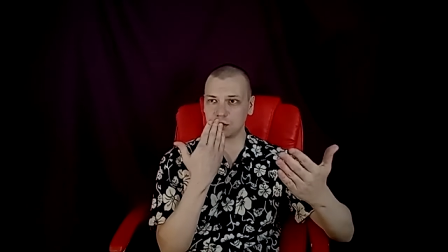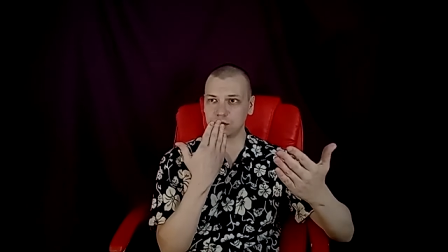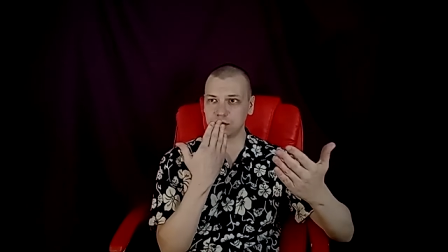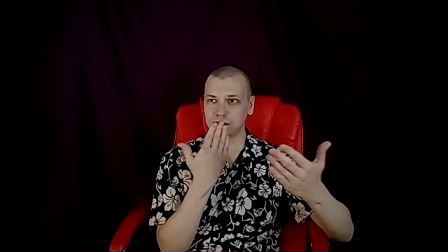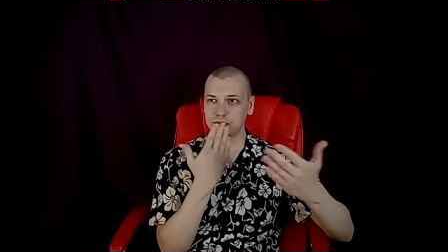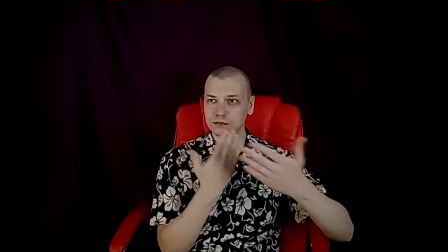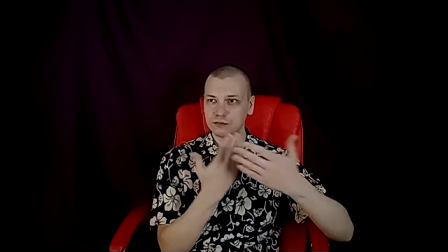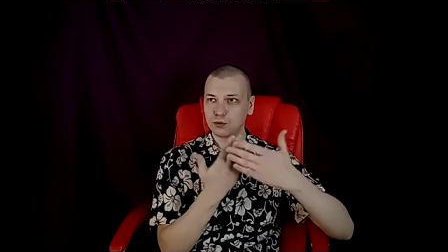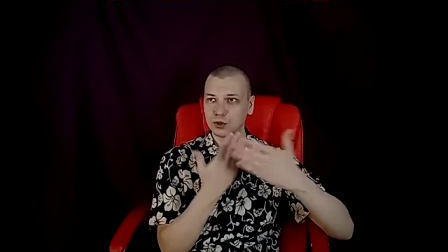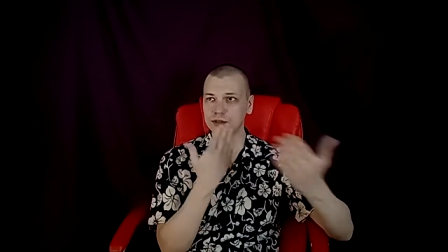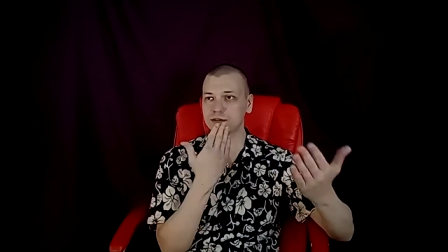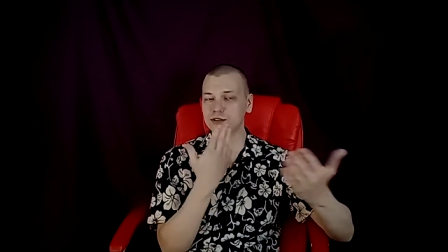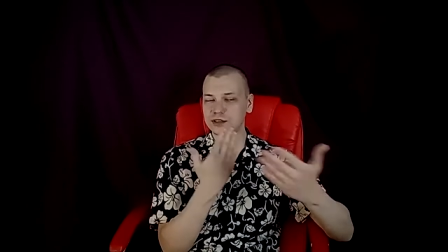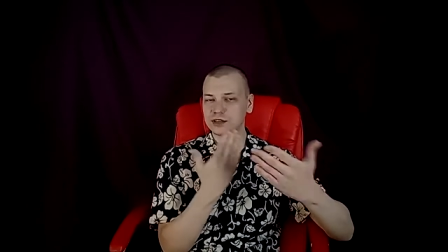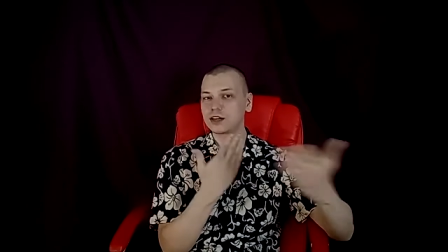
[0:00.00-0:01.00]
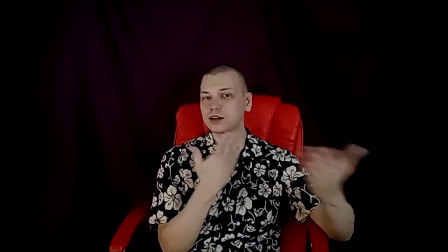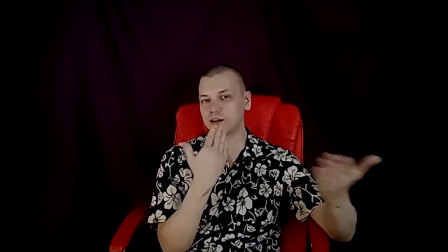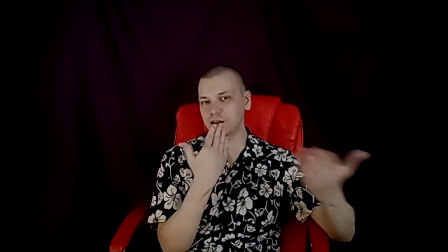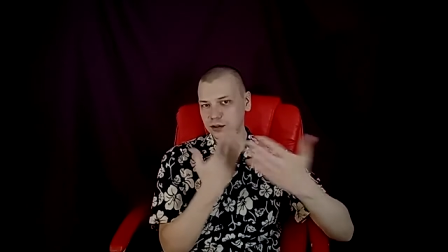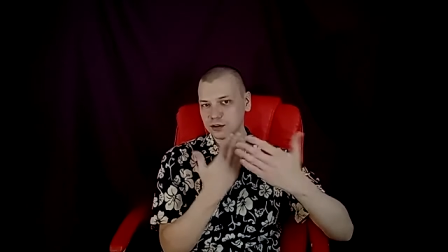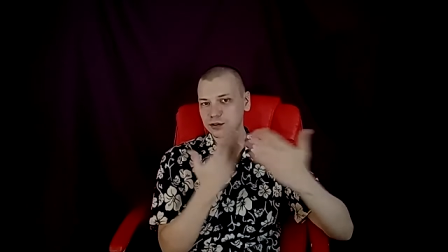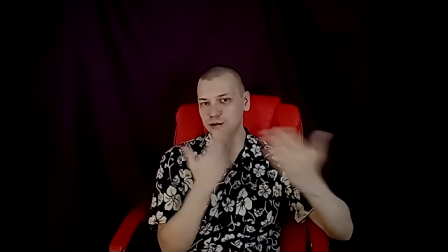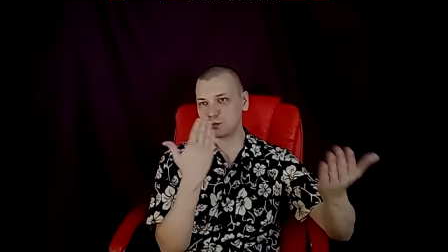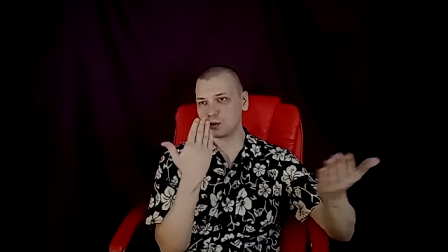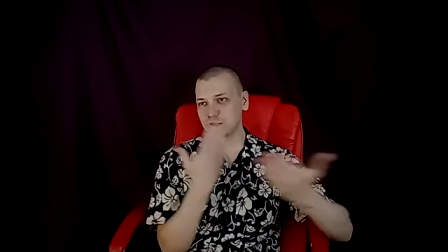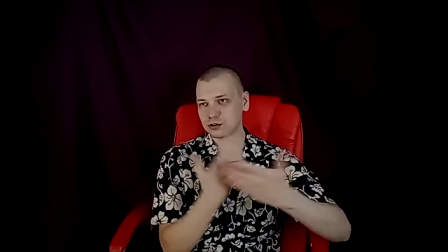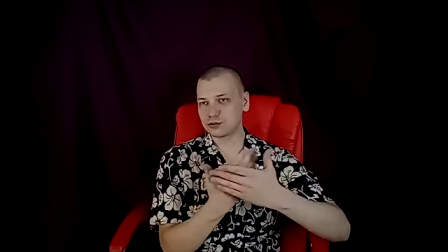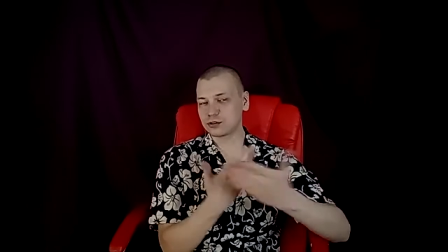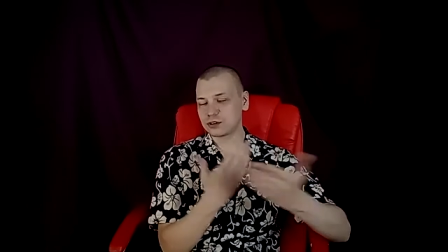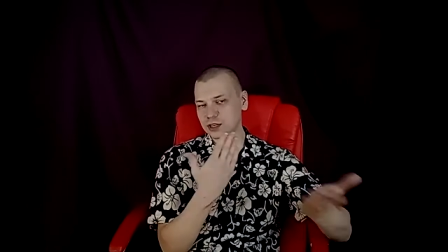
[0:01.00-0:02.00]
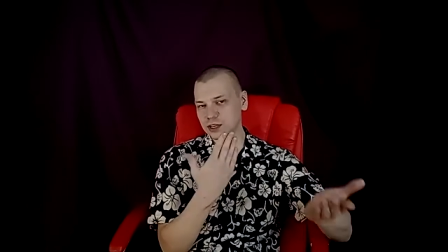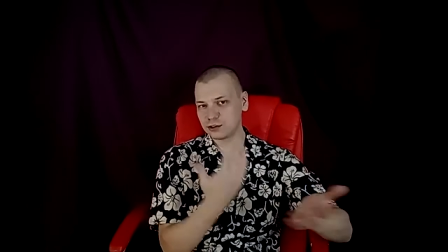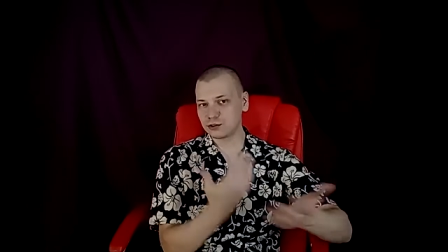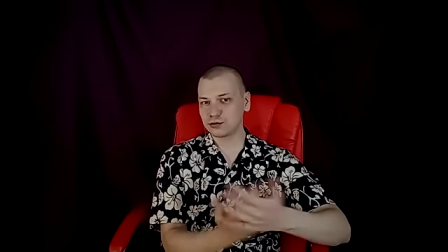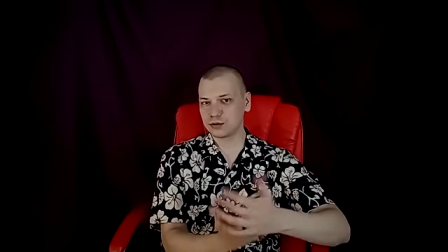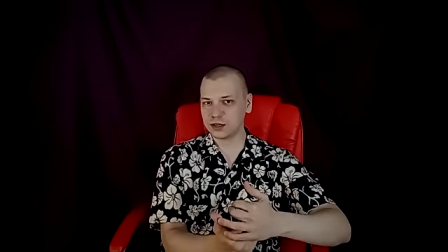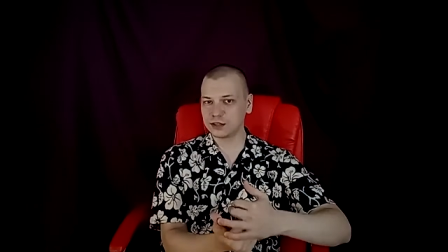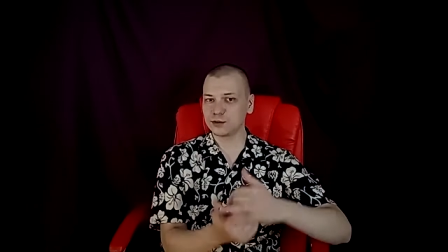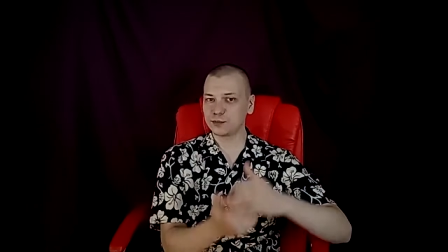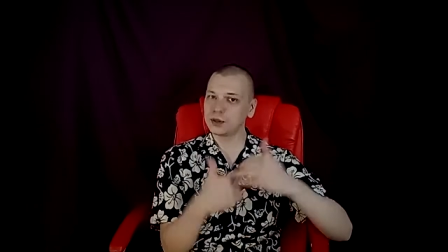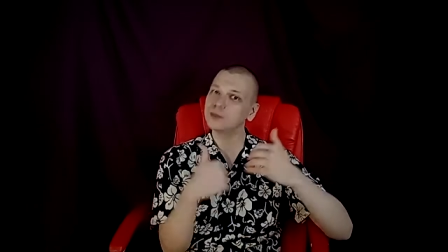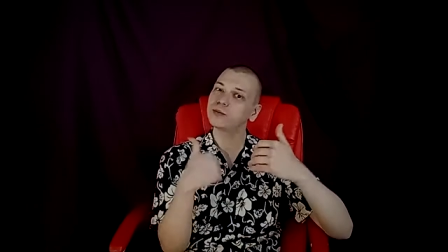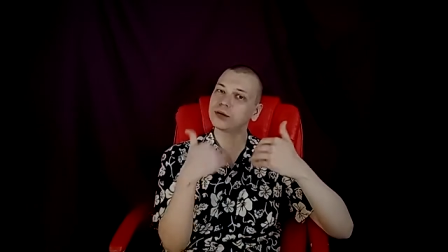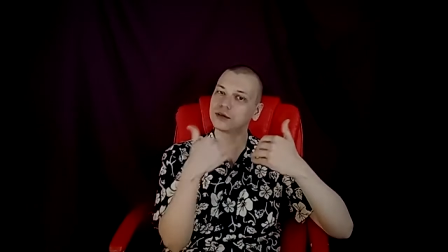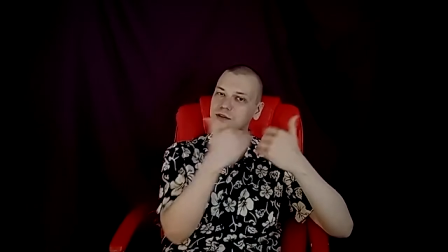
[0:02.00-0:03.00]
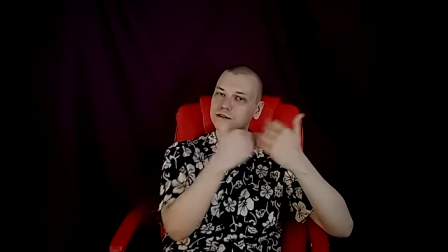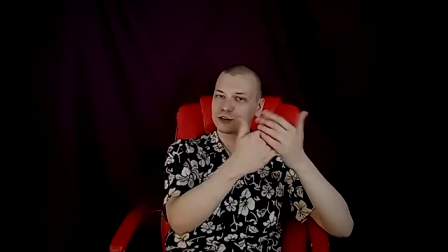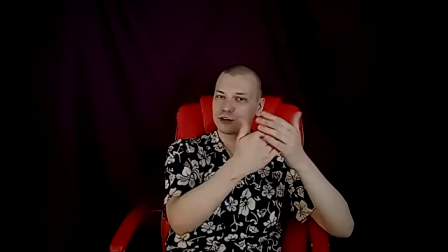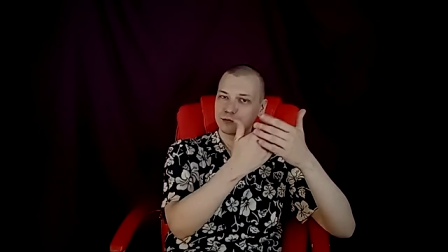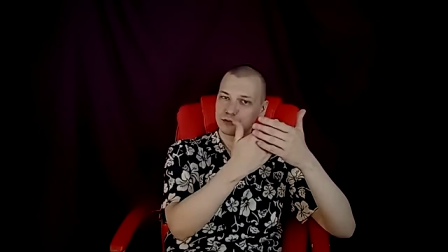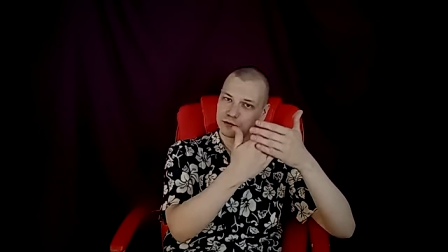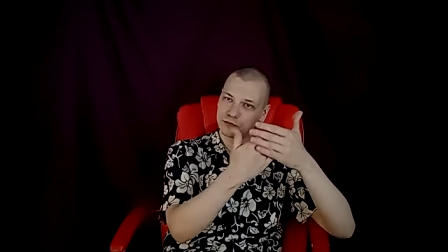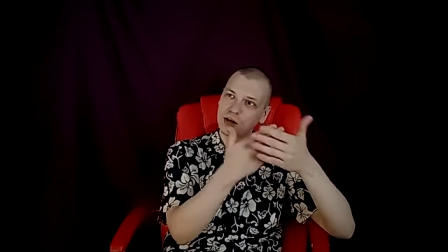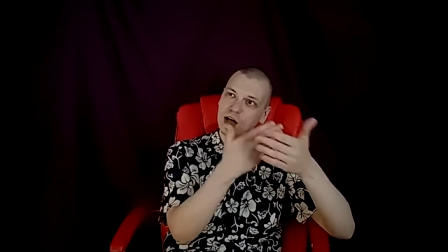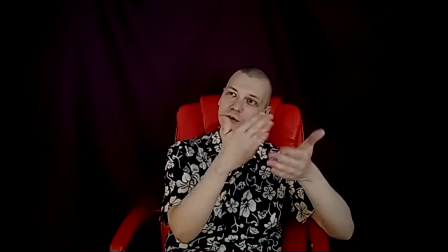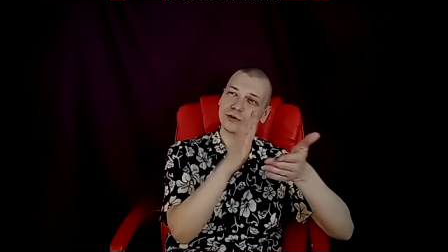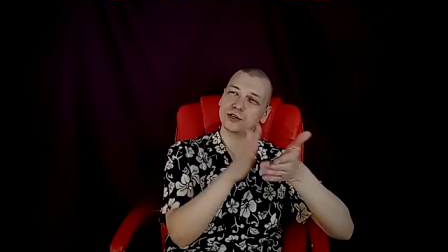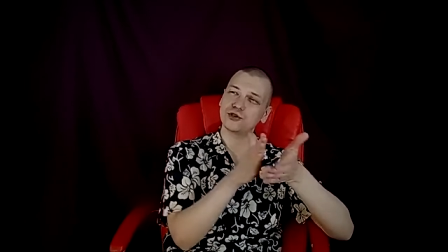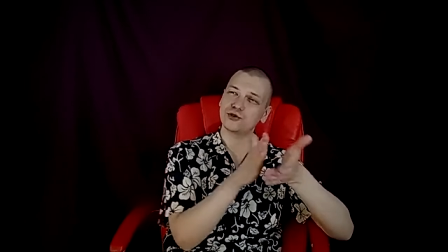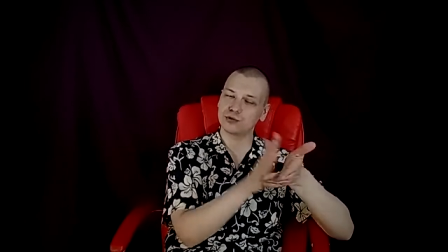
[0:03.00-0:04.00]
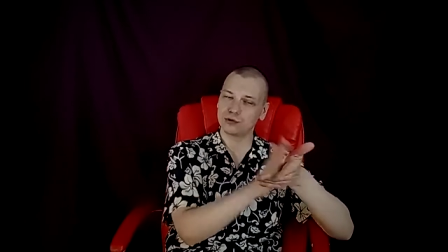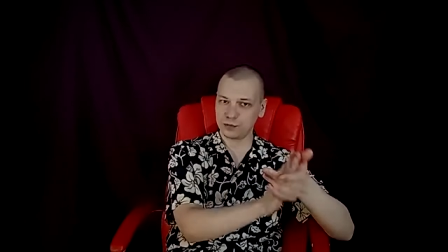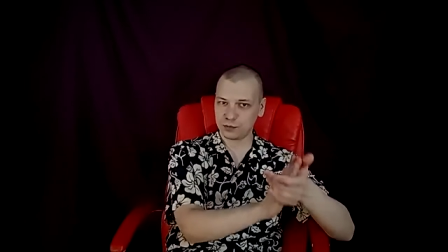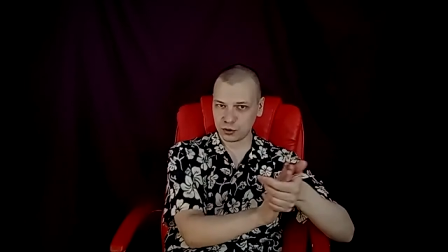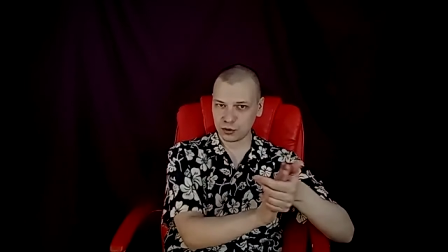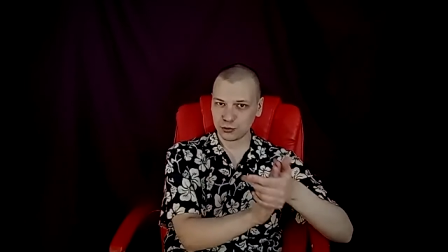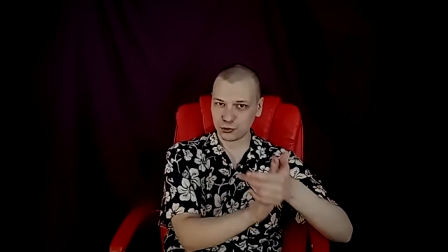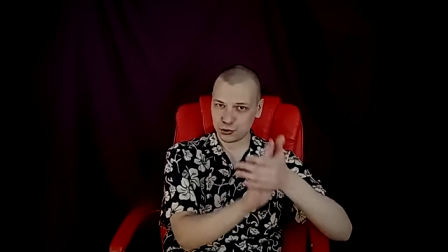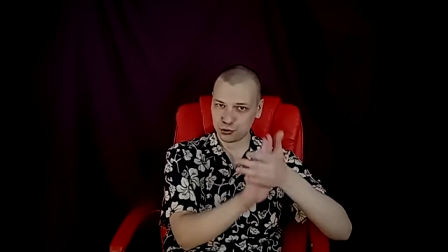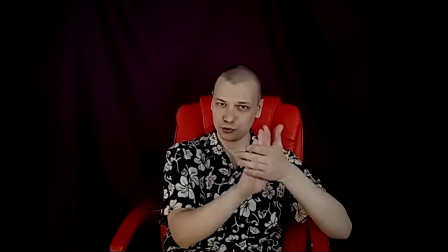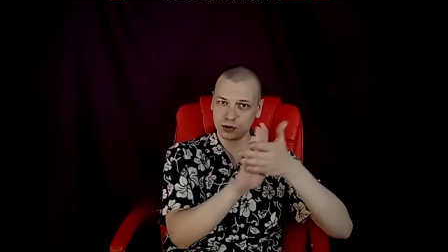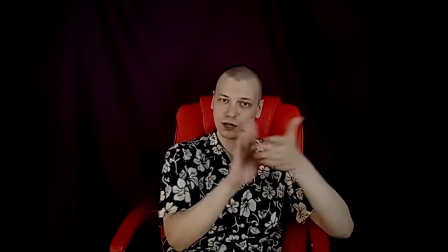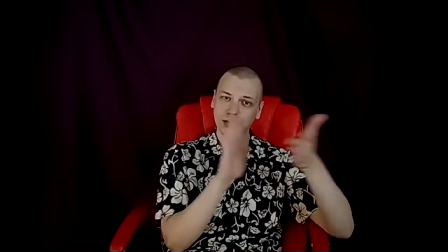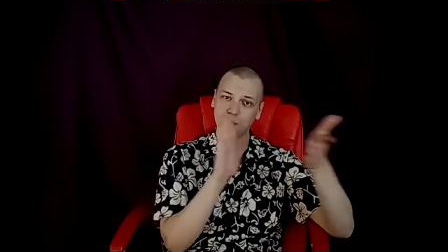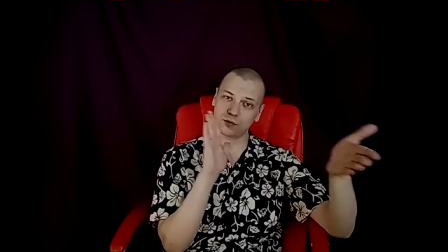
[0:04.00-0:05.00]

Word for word: on what signal you want to send to other people in terms of how they should approach you,